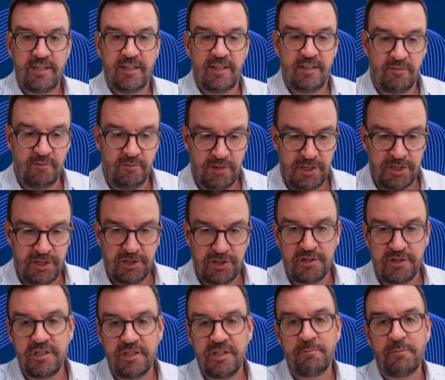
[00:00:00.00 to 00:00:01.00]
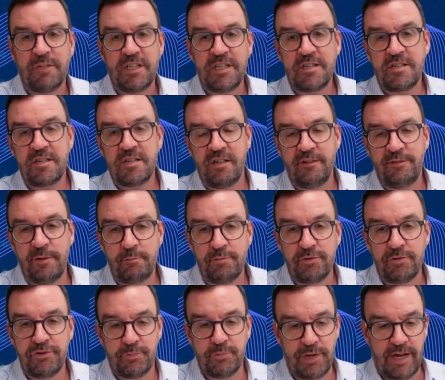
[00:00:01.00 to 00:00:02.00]
Richard and myself at
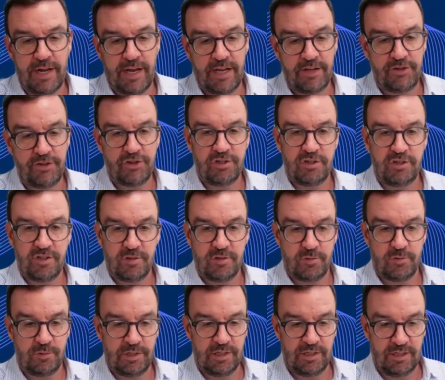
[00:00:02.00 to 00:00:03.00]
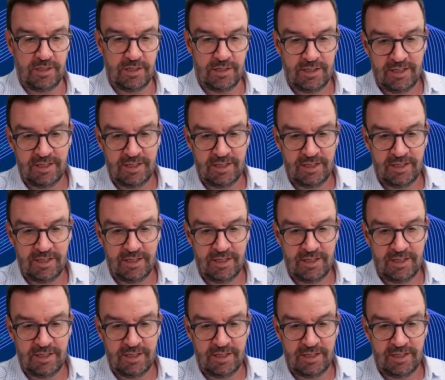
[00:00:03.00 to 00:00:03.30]
Brisbane Angels will